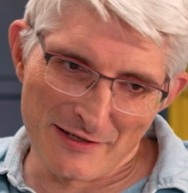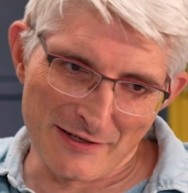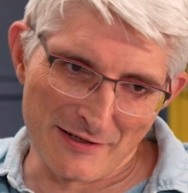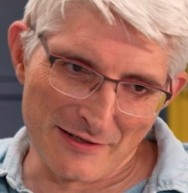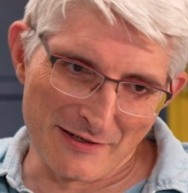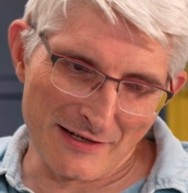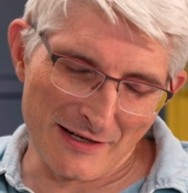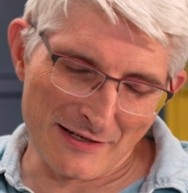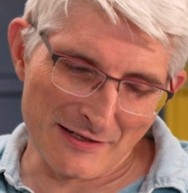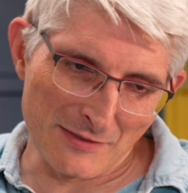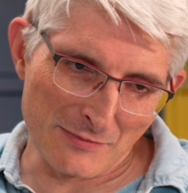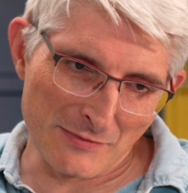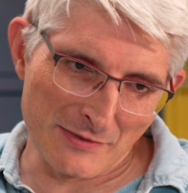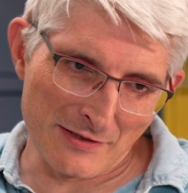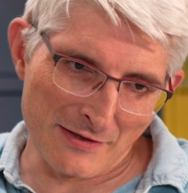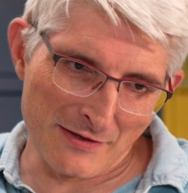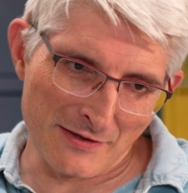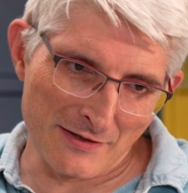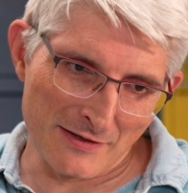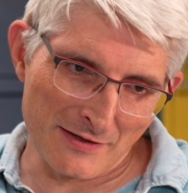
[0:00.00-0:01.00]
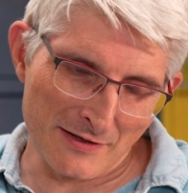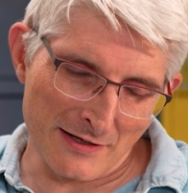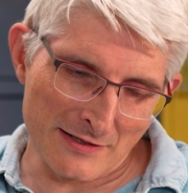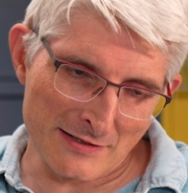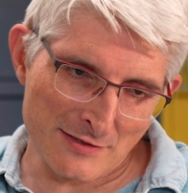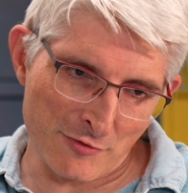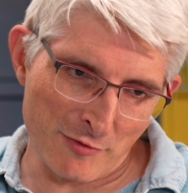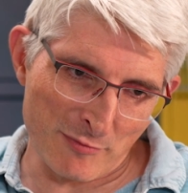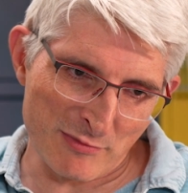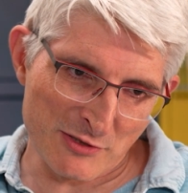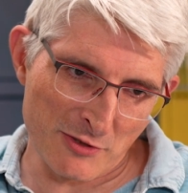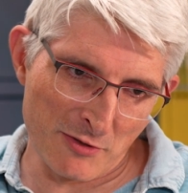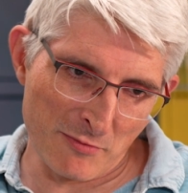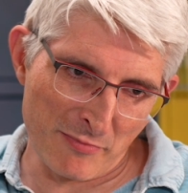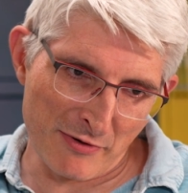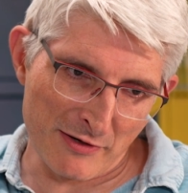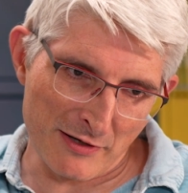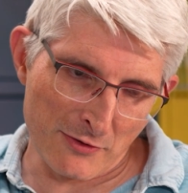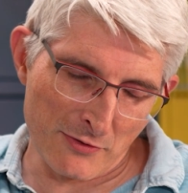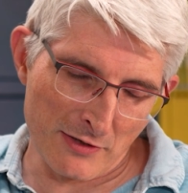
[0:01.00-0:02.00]
You'd end up with ice cream soup
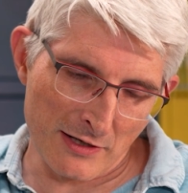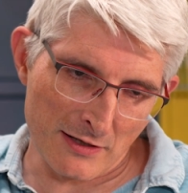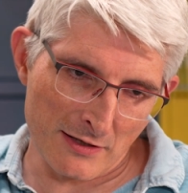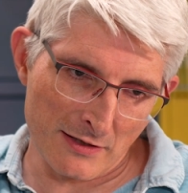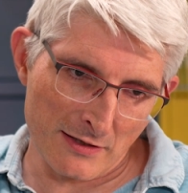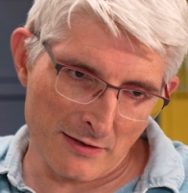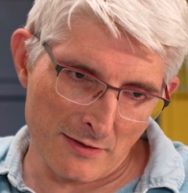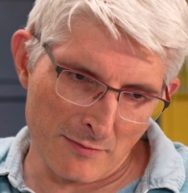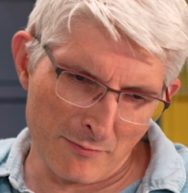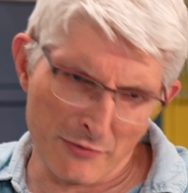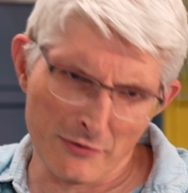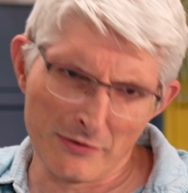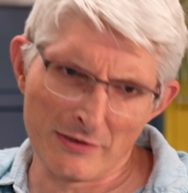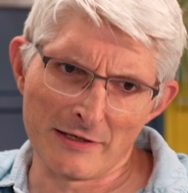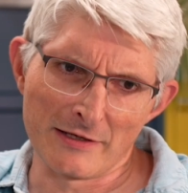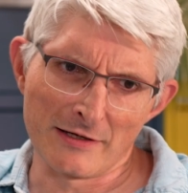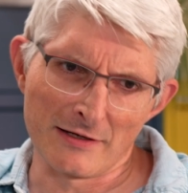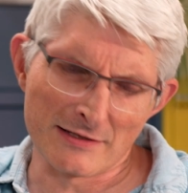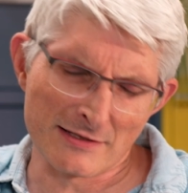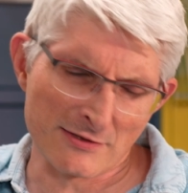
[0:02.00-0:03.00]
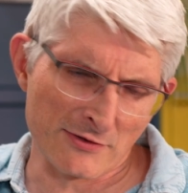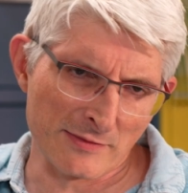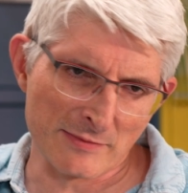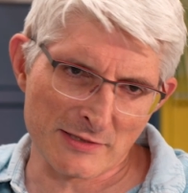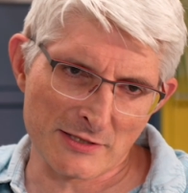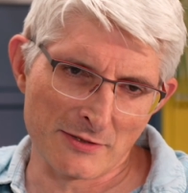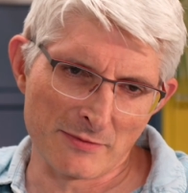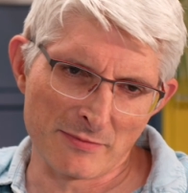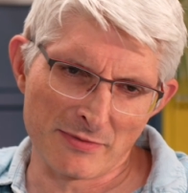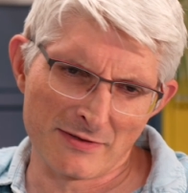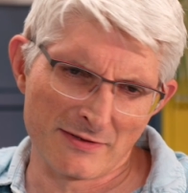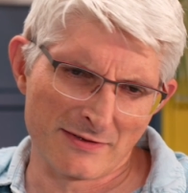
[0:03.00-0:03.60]
pretty quickly. Boiling ice cream soup.